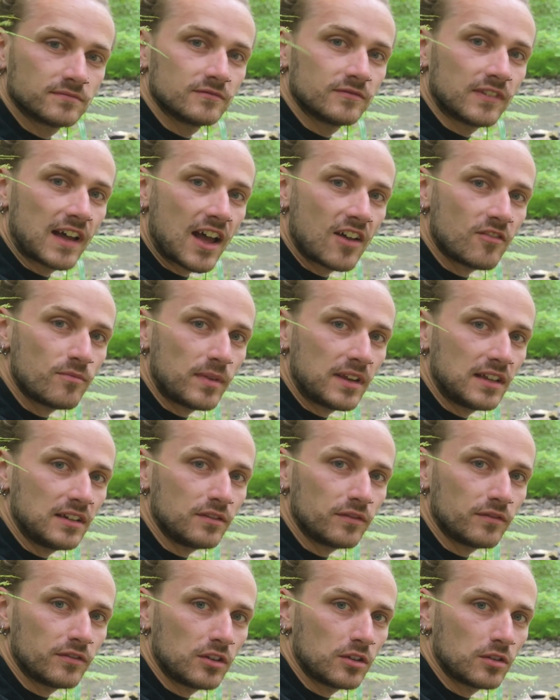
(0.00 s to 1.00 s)
there have been
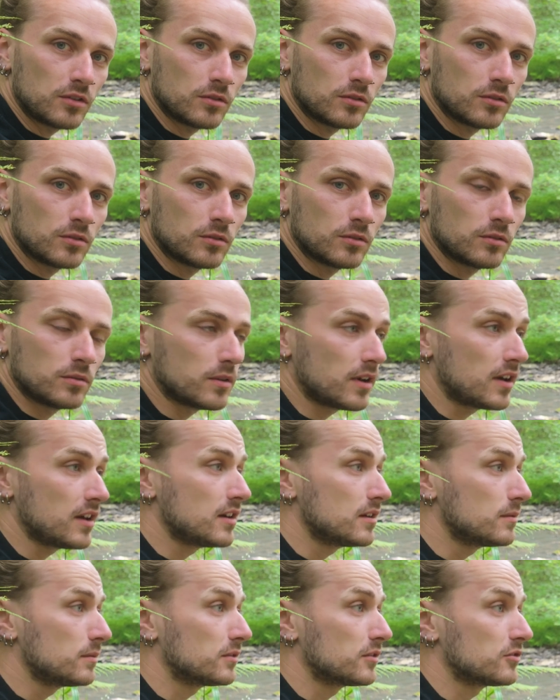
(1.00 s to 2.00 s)
a few
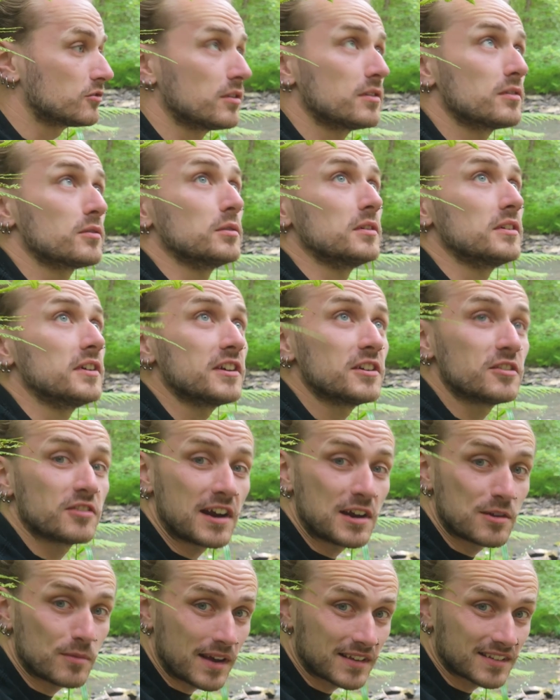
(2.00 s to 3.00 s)

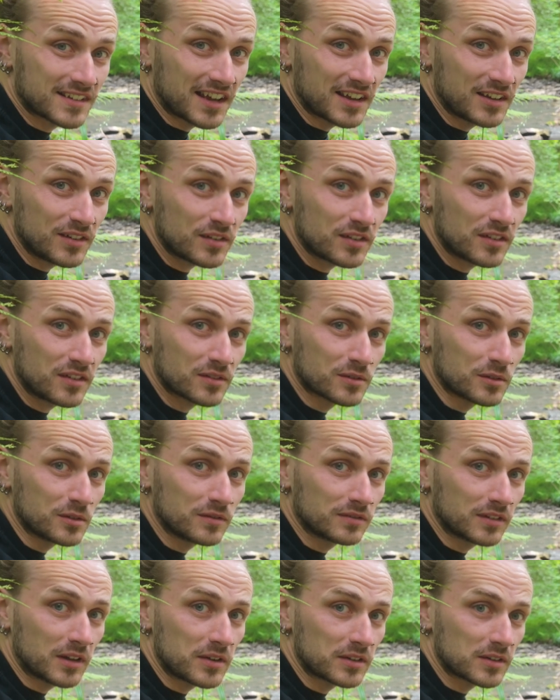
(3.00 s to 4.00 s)
grey wagtails sort
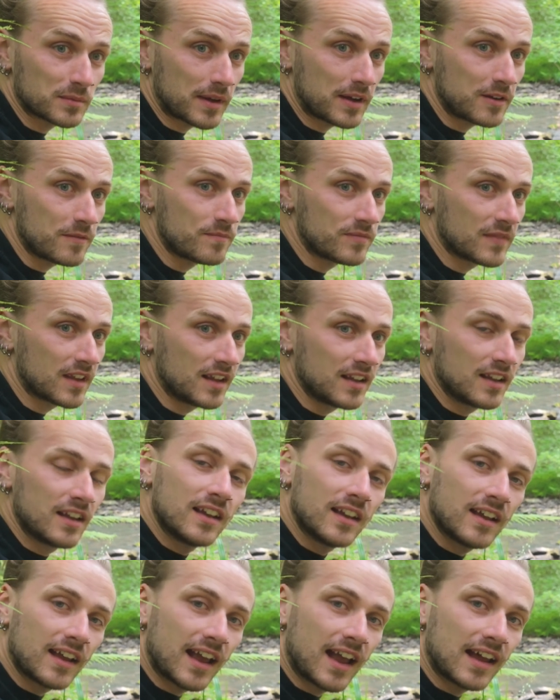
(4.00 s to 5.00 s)
of flowing about,
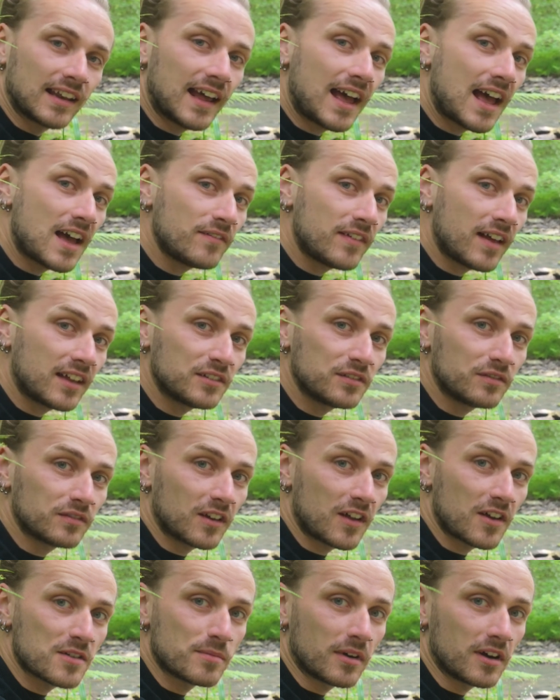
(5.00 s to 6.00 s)
and I have had a
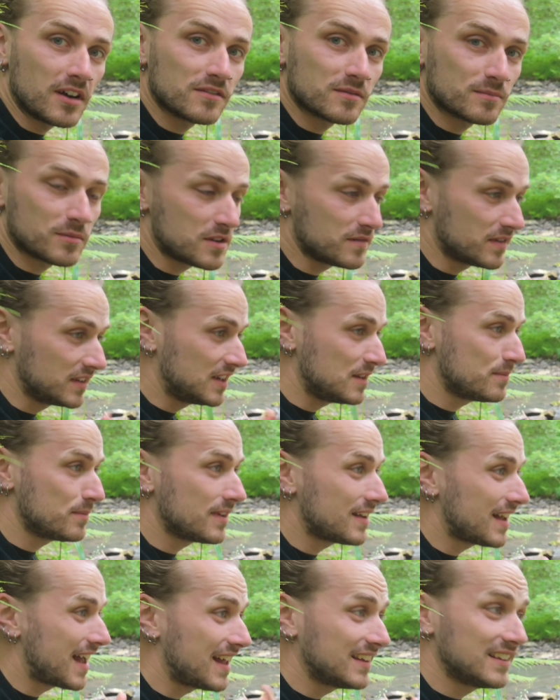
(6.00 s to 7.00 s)
flyby from both a
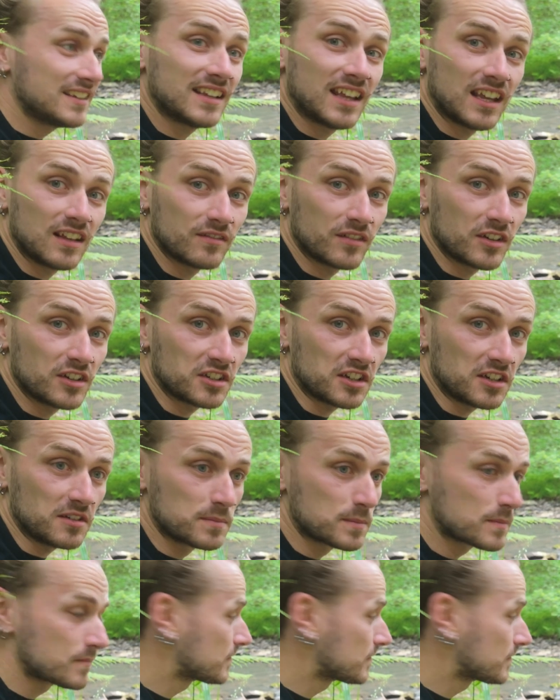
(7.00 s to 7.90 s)
dipper and a kingfisher.